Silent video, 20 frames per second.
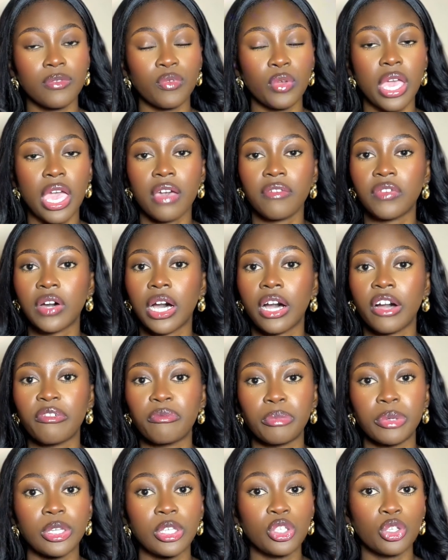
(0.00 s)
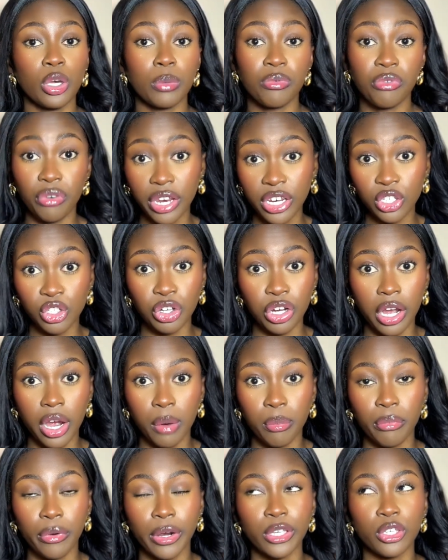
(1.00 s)
you ever have money to upgrade your
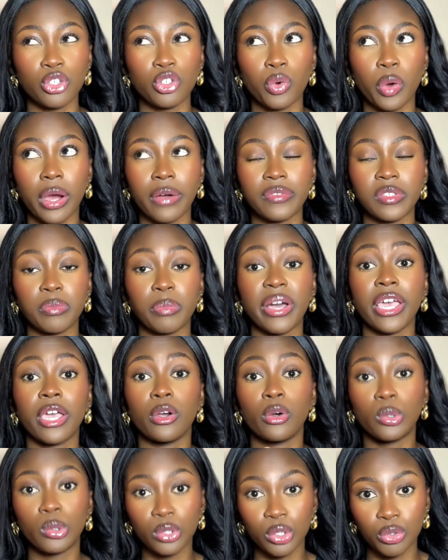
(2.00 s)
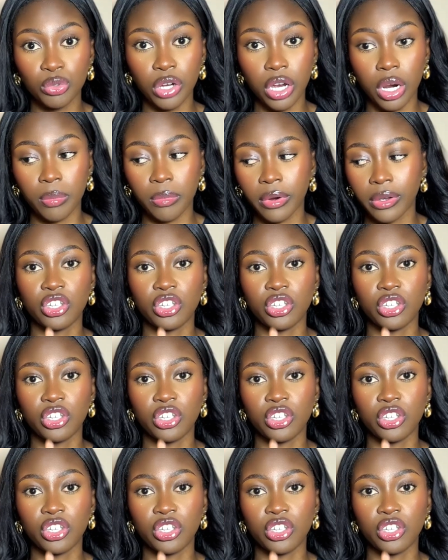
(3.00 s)
camera, you don't have to buy a whole new camera.